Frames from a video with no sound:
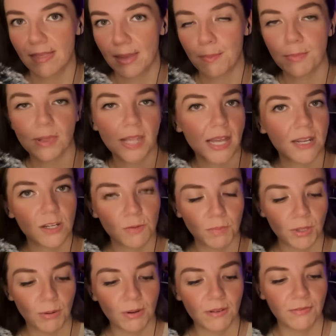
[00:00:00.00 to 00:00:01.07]
They blend
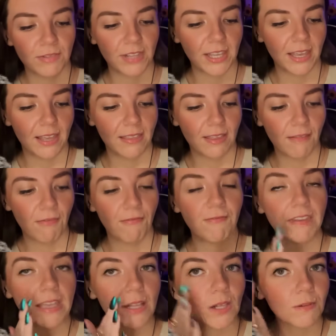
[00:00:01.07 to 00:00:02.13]
beautifully. They
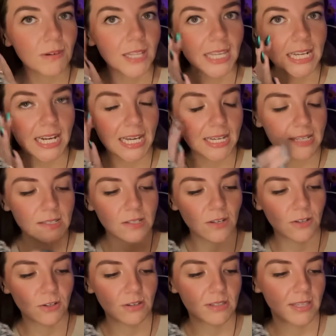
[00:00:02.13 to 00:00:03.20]
feel really nice
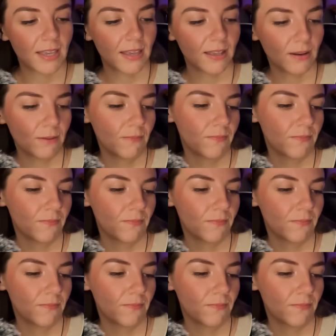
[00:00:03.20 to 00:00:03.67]
on your skin.